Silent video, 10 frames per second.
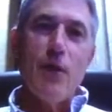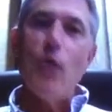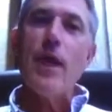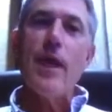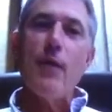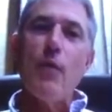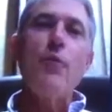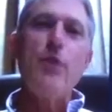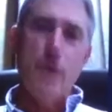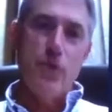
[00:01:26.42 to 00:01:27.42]
okay, what
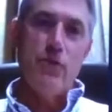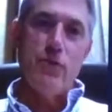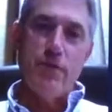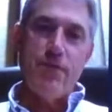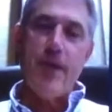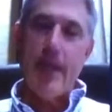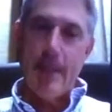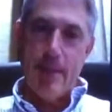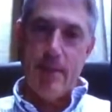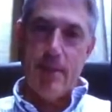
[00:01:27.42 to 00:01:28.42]
do we do to
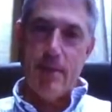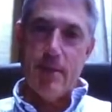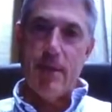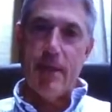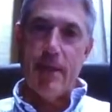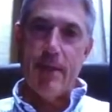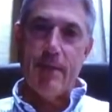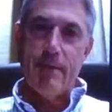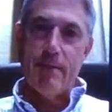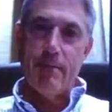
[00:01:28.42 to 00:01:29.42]
fight it?
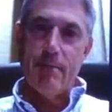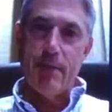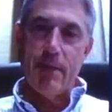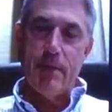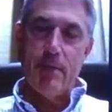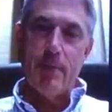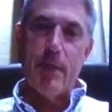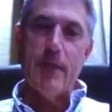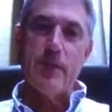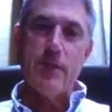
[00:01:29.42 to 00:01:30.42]
And the
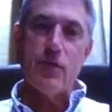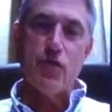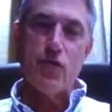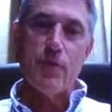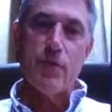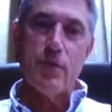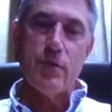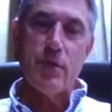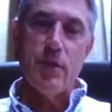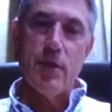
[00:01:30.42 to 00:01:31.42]
basic
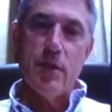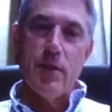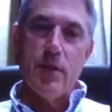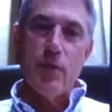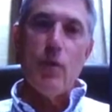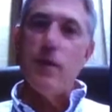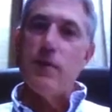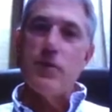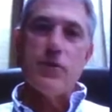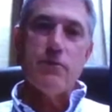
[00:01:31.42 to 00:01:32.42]
description
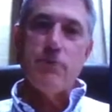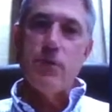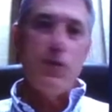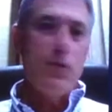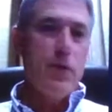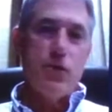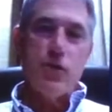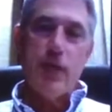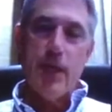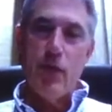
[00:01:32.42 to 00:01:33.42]
was, you don't
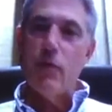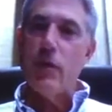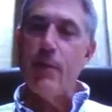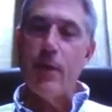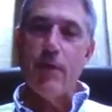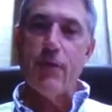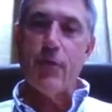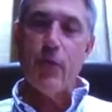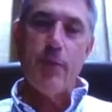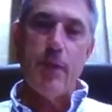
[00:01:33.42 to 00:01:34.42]
understand, you'll come here
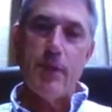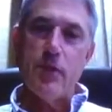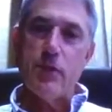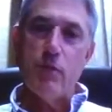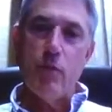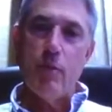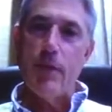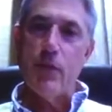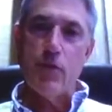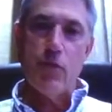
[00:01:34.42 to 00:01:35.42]
every 3 months, we'll
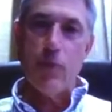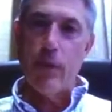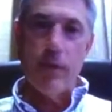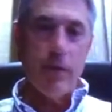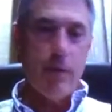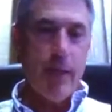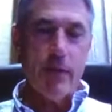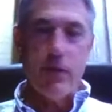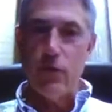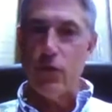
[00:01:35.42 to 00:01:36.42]
measure your breathing
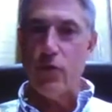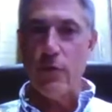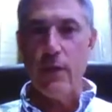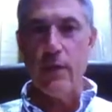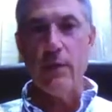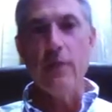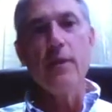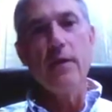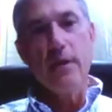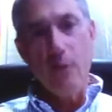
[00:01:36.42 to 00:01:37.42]
capacity, your strength,
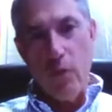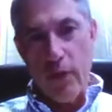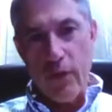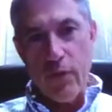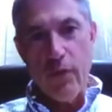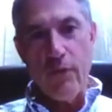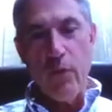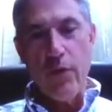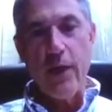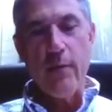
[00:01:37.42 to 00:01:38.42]
we'll get 3 or
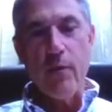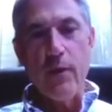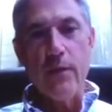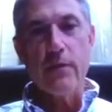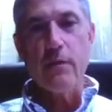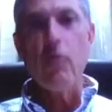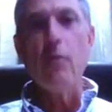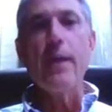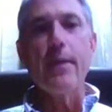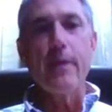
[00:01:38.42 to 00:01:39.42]
4 data points, and we'll
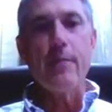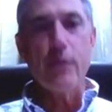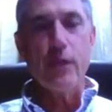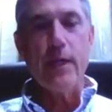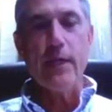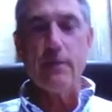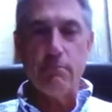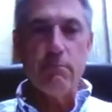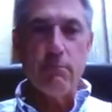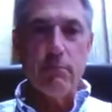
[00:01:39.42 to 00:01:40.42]
be able to project,
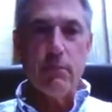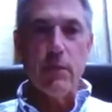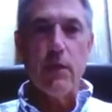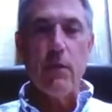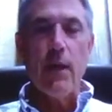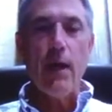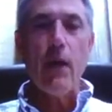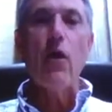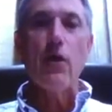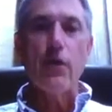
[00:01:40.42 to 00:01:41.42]
you know, how
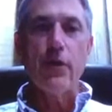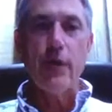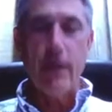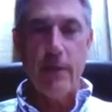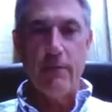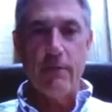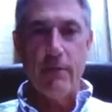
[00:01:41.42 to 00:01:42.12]
long you're going to live.